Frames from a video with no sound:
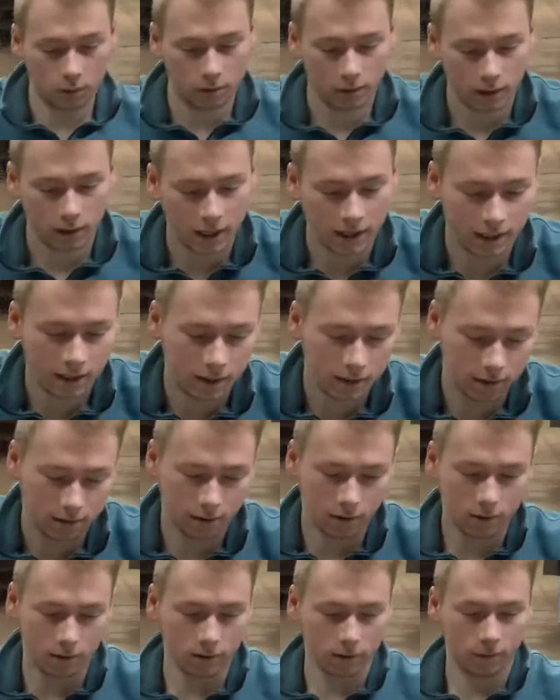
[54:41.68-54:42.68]
I can't
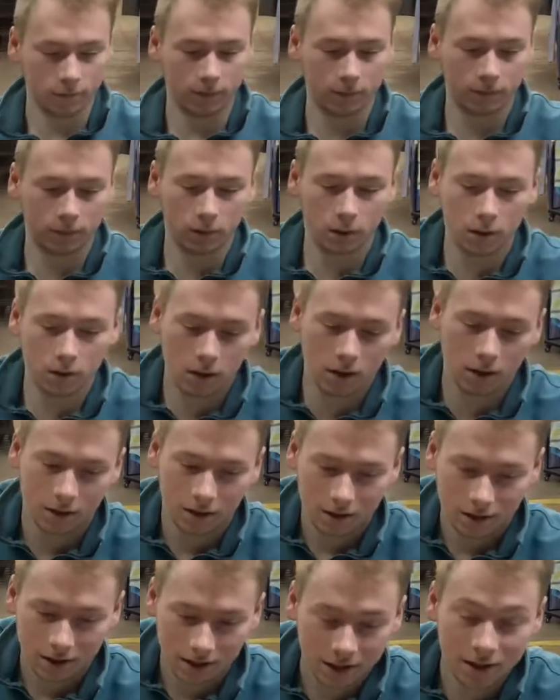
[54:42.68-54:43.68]
talk.
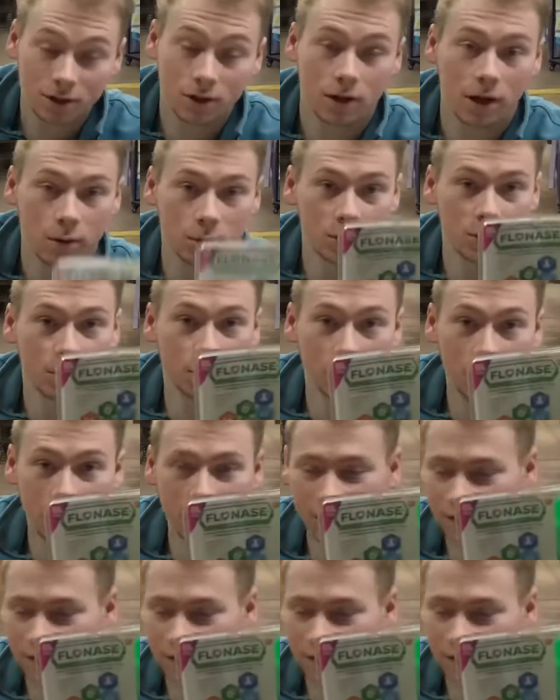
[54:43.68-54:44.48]
It's nose spray.